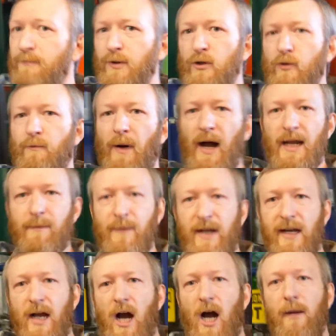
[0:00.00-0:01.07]
blue
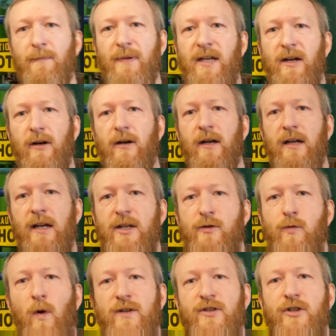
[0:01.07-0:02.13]
piping up here
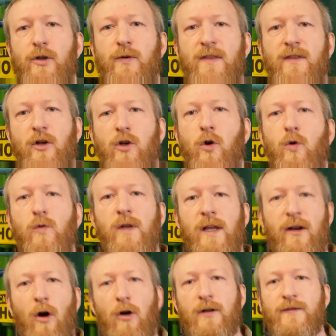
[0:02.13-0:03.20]
is what's doing the
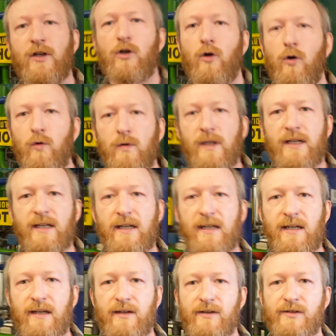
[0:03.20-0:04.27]
cooling. All of the cooling
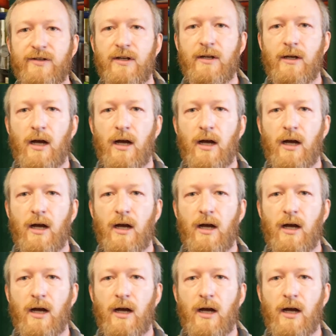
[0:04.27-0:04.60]
is